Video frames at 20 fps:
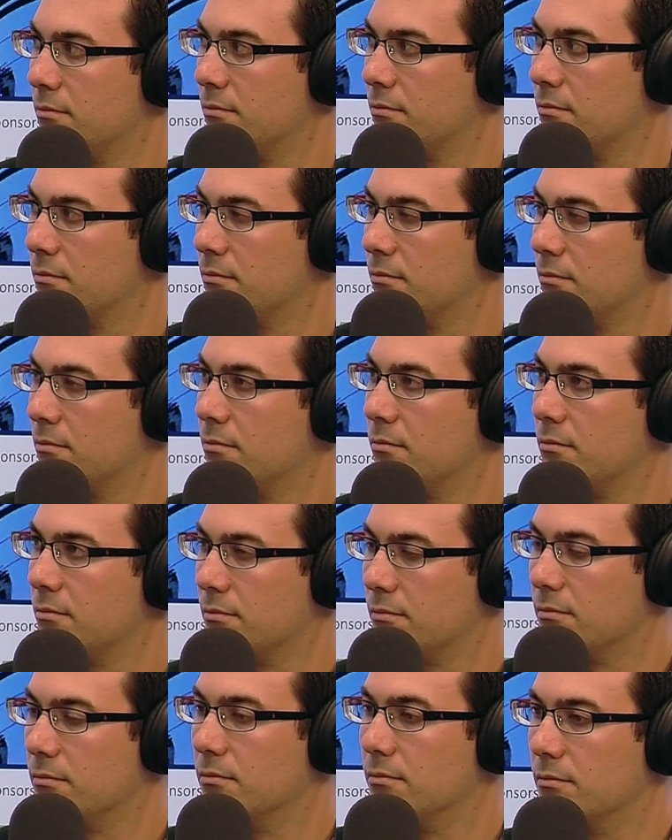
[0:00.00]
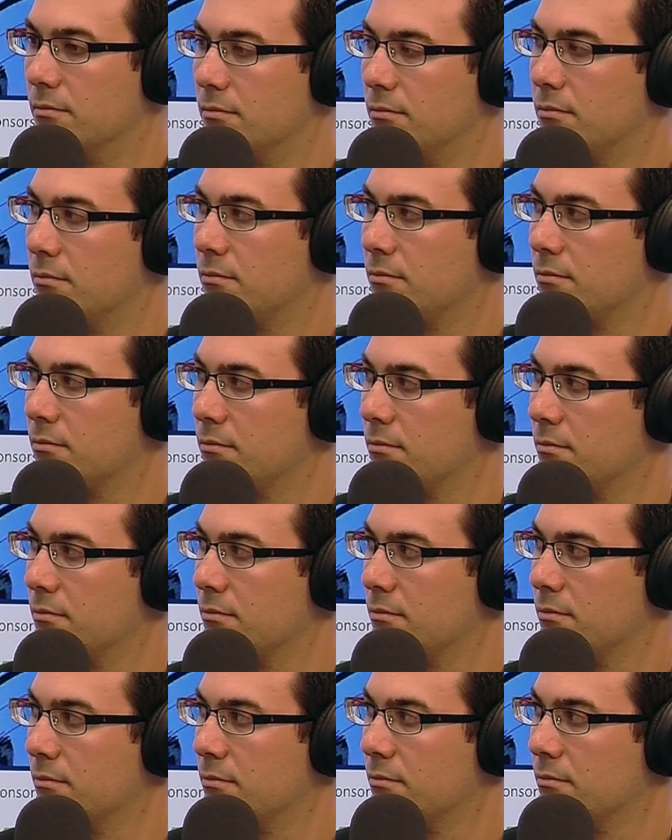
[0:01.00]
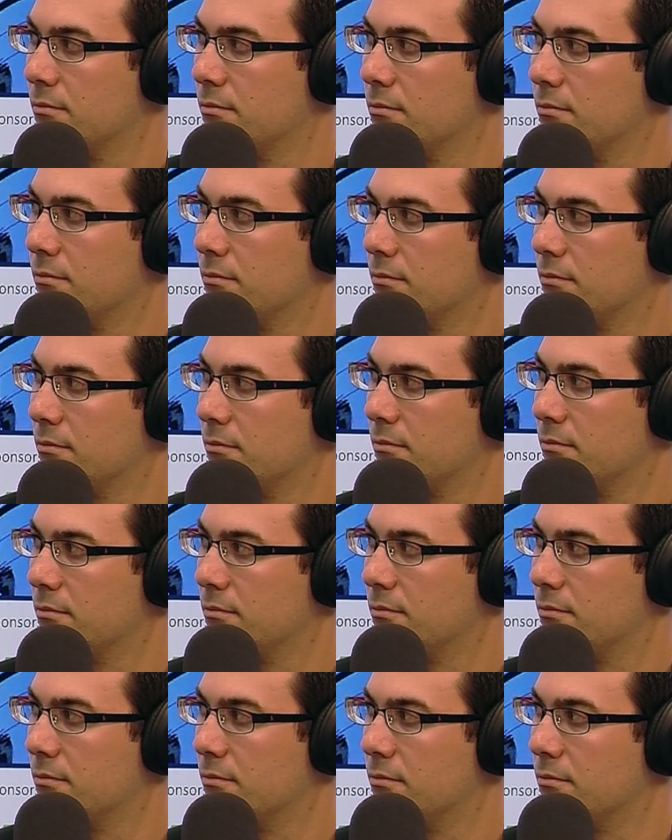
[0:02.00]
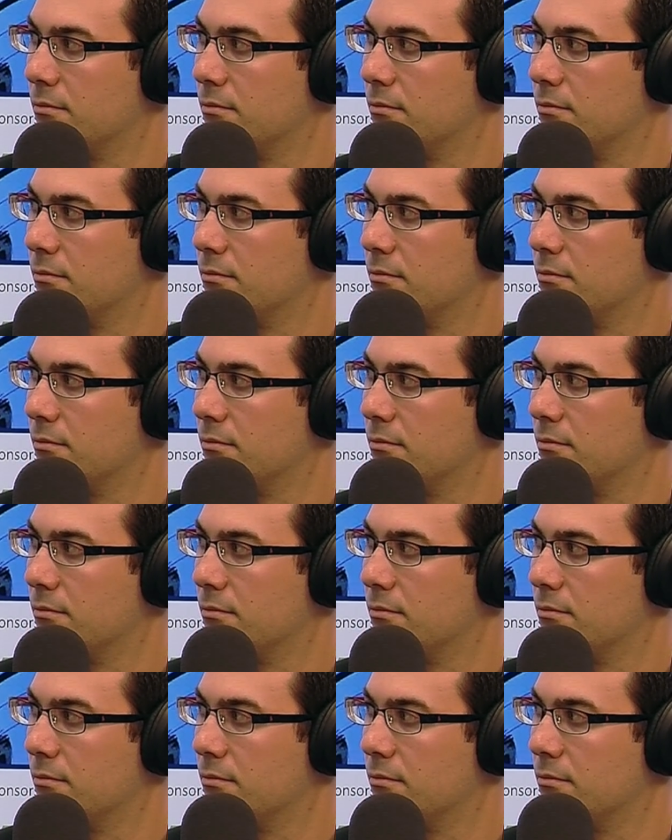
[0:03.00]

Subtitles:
(not speaking)